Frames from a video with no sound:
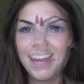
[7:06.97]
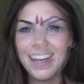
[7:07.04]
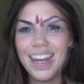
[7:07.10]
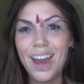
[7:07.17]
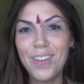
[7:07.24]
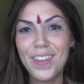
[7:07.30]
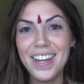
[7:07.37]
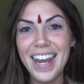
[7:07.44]

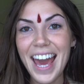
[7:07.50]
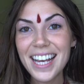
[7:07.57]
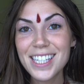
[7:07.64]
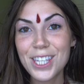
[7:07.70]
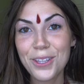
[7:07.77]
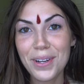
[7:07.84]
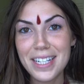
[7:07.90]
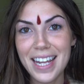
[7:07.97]
Now, the
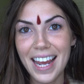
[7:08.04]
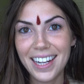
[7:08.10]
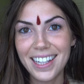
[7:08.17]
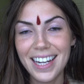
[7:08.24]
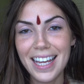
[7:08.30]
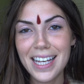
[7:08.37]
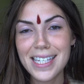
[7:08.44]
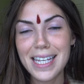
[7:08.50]
next three
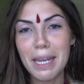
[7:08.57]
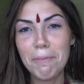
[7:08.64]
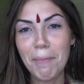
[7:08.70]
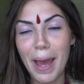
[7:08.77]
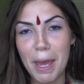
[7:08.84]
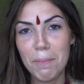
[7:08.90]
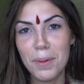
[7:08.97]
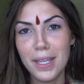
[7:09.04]
techniques, in
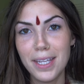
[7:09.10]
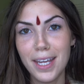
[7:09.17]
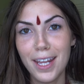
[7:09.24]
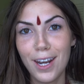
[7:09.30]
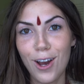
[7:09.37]
my opinion,